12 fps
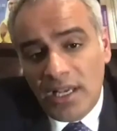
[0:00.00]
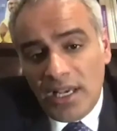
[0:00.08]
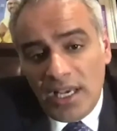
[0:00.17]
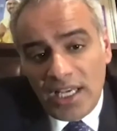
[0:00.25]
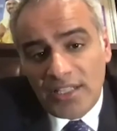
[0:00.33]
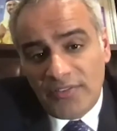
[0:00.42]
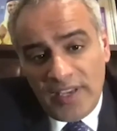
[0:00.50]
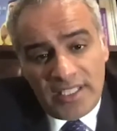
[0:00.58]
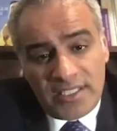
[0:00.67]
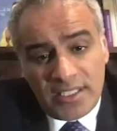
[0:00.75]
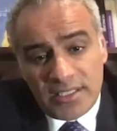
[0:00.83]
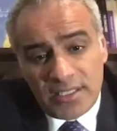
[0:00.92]
it
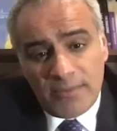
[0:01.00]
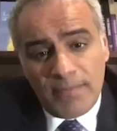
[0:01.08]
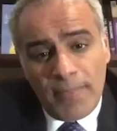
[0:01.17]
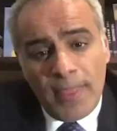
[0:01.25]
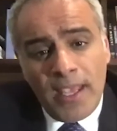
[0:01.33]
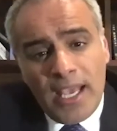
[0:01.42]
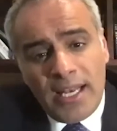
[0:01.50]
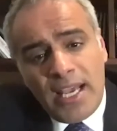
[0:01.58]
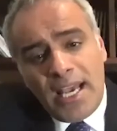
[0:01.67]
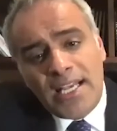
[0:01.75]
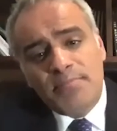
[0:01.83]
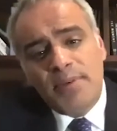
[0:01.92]
faces, and
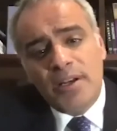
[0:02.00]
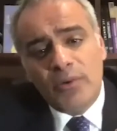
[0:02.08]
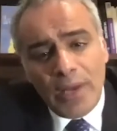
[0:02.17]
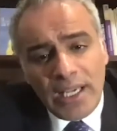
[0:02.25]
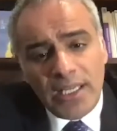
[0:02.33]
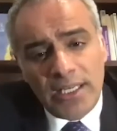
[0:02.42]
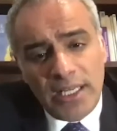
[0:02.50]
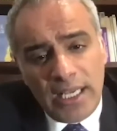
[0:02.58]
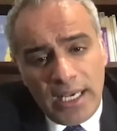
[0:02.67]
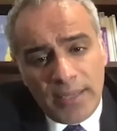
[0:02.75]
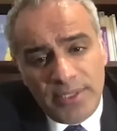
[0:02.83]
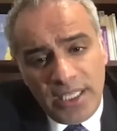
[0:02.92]
has been regularly
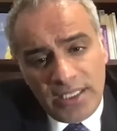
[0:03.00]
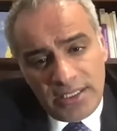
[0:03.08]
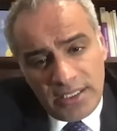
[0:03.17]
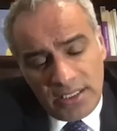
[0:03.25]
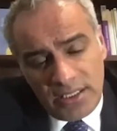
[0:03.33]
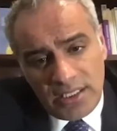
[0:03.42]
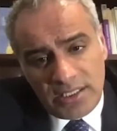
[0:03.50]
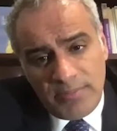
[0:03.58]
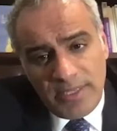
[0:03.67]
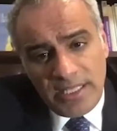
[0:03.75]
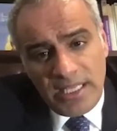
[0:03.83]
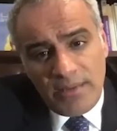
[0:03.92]
updating its
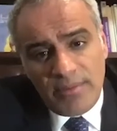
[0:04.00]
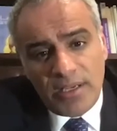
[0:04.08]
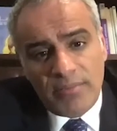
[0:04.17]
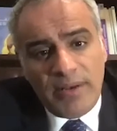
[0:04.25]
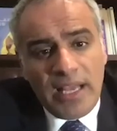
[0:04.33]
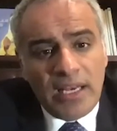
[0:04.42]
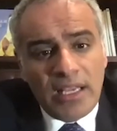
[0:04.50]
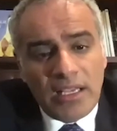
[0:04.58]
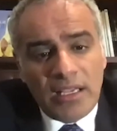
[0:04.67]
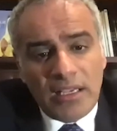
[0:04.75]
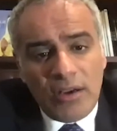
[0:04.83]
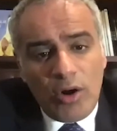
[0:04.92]
pandemic
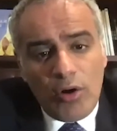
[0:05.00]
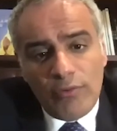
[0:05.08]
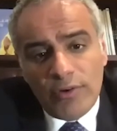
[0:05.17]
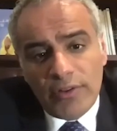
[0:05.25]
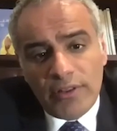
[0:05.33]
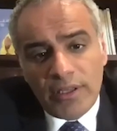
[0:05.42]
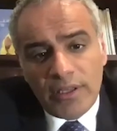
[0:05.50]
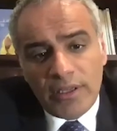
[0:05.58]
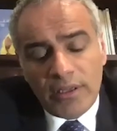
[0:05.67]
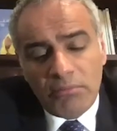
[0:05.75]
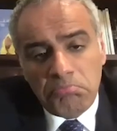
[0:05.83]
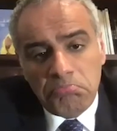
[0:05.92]
planning over
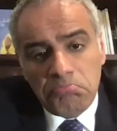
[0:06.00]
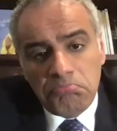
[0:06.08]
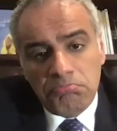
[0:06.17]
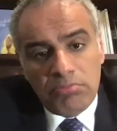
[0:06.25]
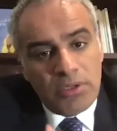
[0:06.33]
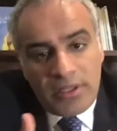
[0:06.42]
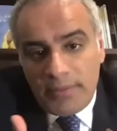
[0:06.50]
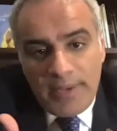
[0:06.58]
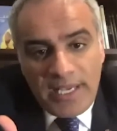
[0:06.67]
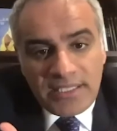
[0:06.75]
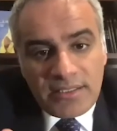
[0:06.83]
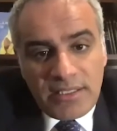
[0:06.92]
the
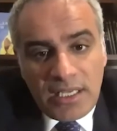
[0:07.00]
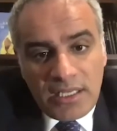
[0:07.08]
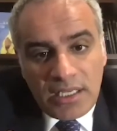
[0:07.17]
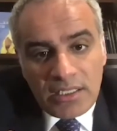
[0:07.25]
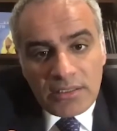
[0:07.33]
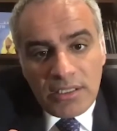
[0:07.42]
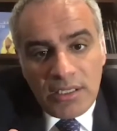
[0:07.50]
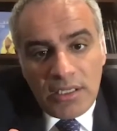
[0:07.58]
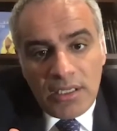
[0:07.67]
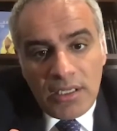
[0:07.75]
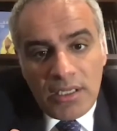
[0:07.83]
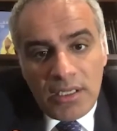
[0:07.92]
past decade,
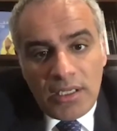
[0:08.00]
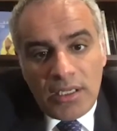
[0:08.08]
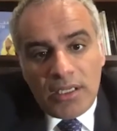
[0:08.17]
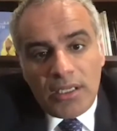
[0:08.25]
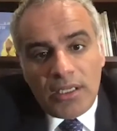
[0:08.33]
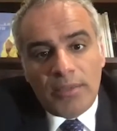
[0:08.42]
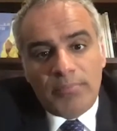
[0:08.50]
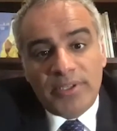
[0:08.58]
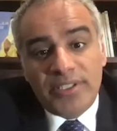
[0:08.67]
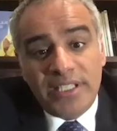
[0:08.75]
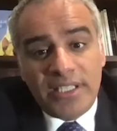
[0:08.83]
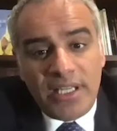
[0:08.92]

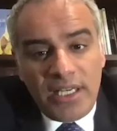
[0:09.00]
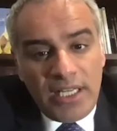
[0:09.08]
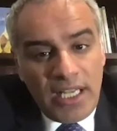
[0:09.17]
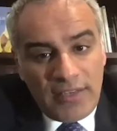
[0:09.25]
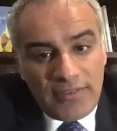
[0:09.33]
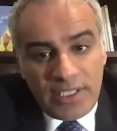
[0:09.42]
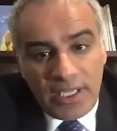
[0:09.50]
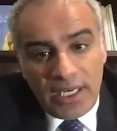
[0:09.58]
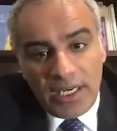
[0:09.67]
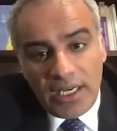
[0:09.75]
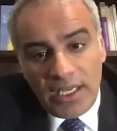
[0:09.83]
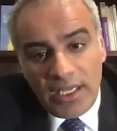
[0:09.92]
particularly
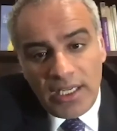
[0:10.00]
after